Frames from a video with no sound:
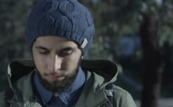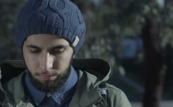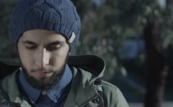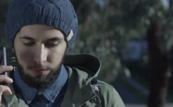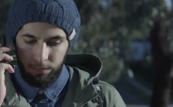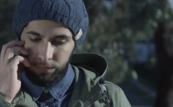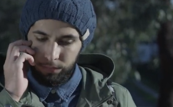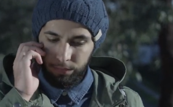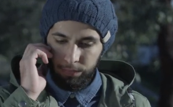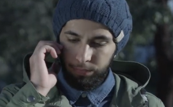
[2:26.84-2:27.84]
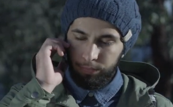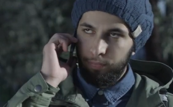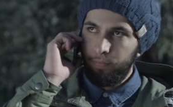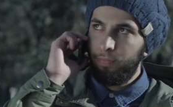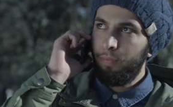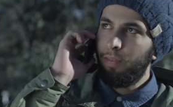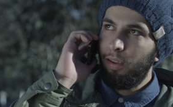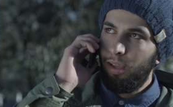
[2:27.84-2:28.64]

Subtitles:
[no speech]